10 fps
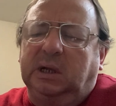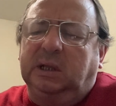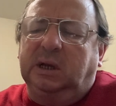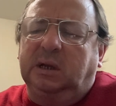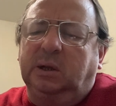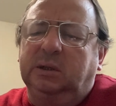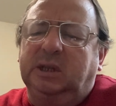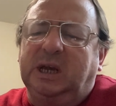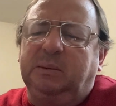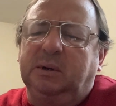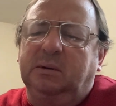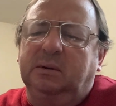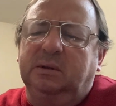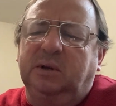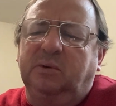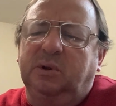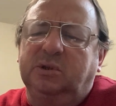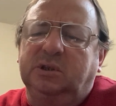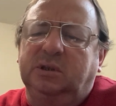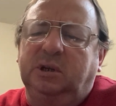Like long time ago they were
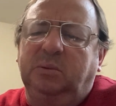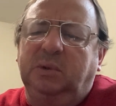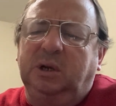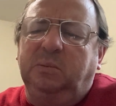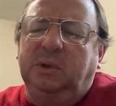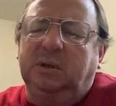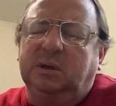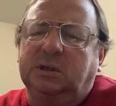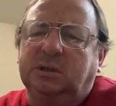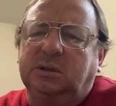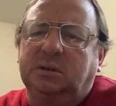using 3 millimeters,